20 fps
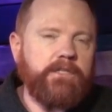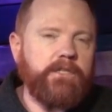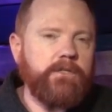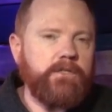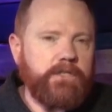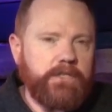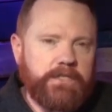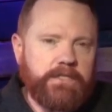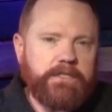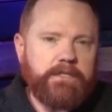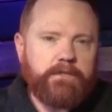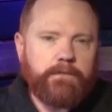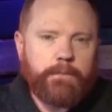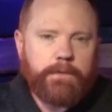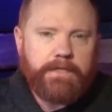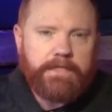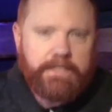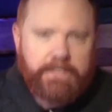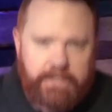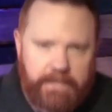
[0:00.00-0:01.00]
So Jesus,
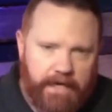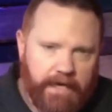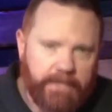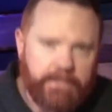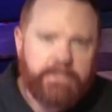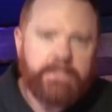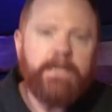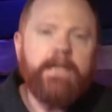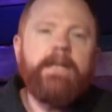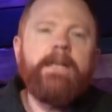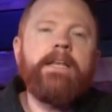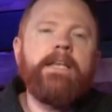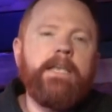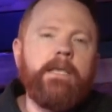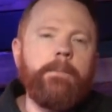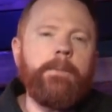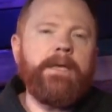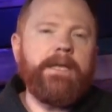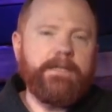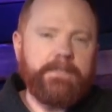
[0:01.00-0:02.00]
when he sits,
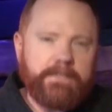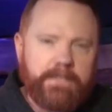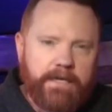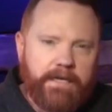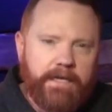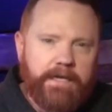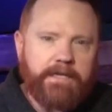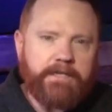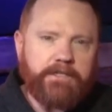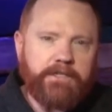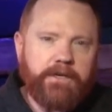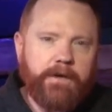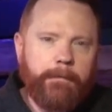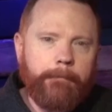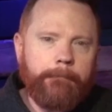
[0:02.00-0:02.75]
he begins to teach.